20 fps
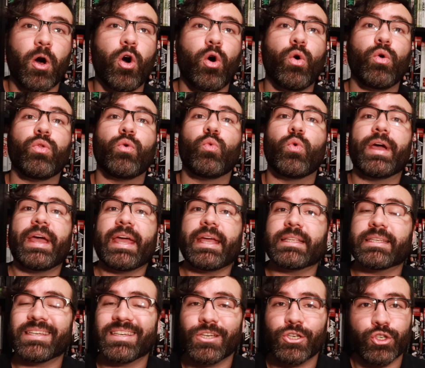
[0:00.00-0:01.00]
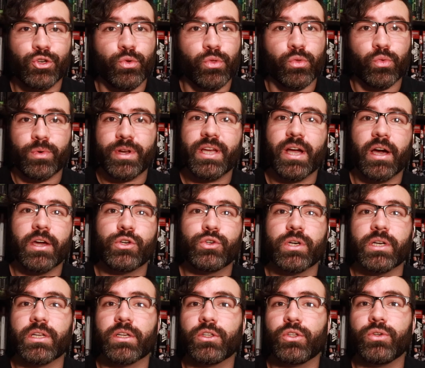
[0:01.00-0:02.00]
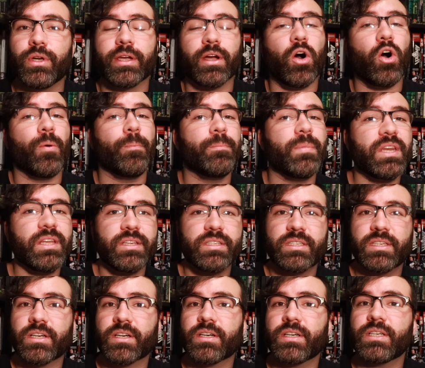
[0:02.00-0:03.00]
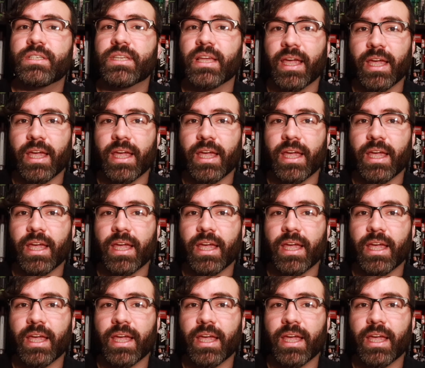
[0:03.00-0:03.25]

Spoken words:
all the way to issue 300, including all miniseries,